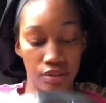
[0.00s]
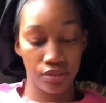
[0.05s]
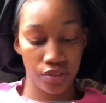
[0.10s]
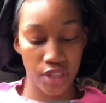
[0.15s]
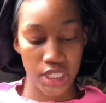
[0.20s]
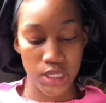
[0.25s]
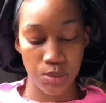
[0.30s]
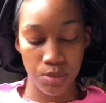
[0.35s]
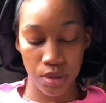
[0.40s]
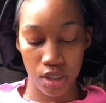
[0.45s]

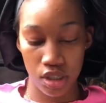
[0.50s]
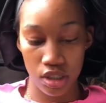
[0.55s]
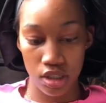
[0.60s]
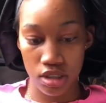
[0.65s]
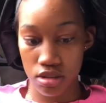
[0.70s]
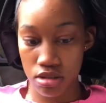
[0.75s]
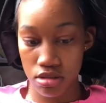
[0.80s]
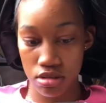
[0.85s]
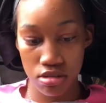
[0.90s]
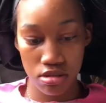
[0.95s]
face
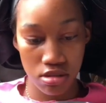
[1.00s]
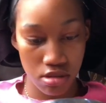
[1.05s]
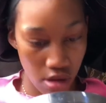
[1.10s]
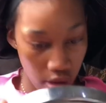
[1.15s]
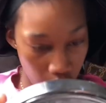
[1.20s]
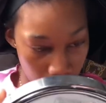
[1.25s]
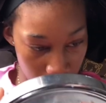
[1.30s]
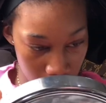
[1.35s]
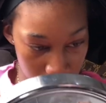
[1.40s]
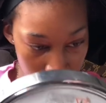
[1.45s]
because
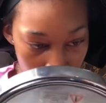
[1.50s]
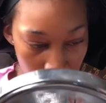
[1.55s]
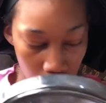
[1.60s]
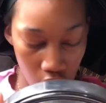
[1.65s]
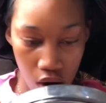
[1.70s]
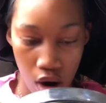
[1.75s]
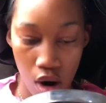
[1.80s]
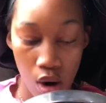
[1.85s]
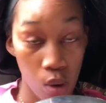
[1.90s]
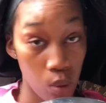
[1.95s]

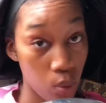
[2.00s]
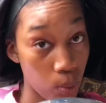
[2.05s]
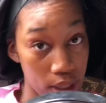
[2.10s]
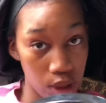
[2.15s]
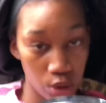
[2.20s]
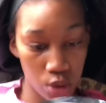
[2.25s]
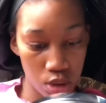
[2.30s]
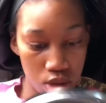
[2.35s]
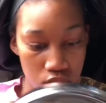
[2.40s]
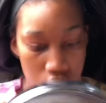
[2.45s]
why
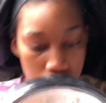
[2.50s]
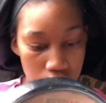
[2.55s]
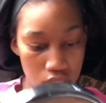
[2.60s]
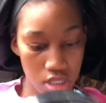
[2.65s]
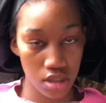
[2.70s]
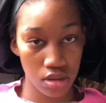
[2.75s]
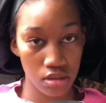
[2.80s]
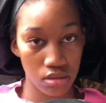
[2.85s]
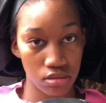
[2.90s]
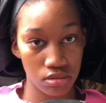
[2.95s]

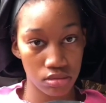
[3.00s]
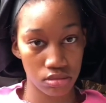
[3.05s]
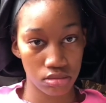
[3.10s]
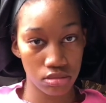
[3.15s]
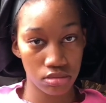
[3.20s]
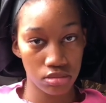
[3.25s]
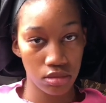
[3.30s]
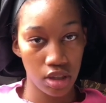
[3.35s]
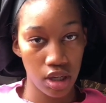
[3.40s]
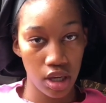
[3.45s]

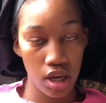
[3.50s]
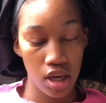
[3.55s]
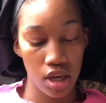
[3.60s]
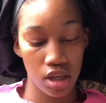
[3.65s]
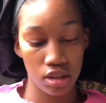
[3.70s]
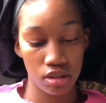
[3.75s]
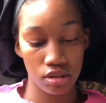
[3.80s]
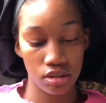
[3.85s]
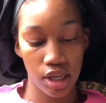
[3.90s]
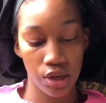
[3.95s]
not?
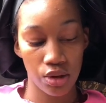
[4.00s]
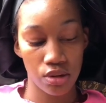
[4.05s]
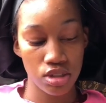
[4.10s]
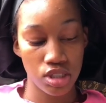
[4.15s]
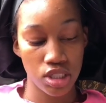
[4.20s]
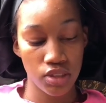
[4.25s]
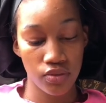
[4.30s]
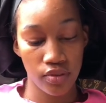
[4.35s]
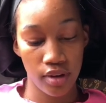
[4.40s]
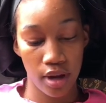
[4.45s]
Hey, I don't
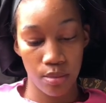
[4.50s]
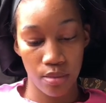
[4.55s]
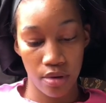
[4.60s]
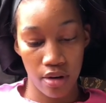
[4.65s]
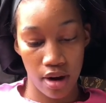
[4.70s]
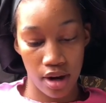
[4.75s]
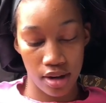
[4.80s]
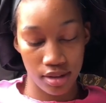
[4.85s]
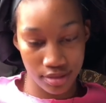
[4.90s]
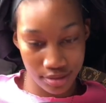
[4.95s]
shift camera.